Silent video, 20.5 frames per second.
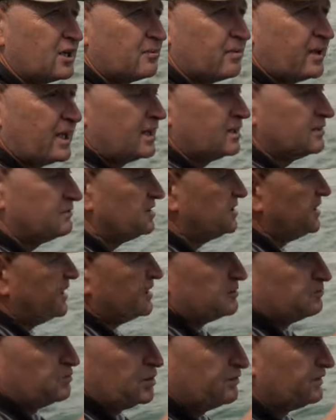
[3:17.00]
help out, then
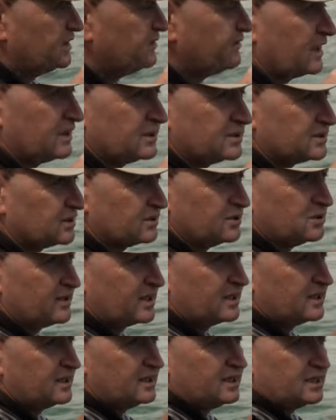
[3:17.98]
that's perfectly valid too.
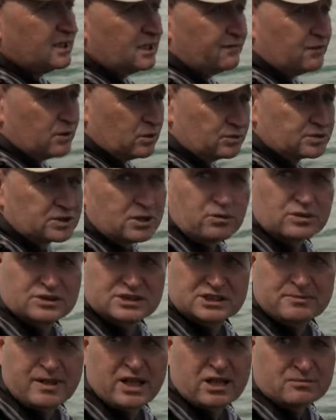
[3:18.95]
But if you also
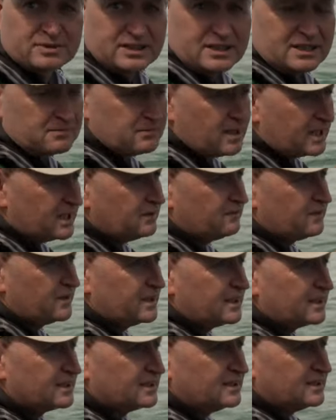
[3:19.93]
want some help getting money for
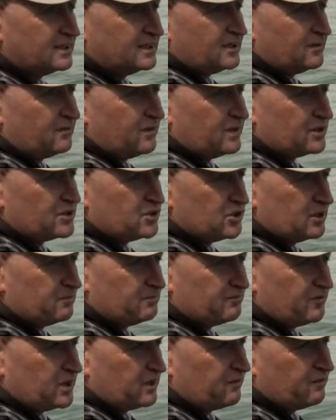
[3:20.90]
the for the trip,
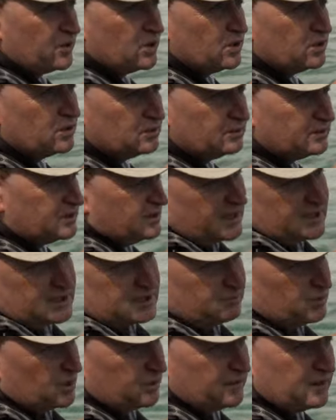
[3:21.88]
for the fuel, then
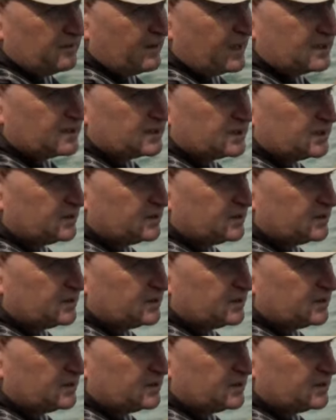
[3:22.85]
that's perfectly valid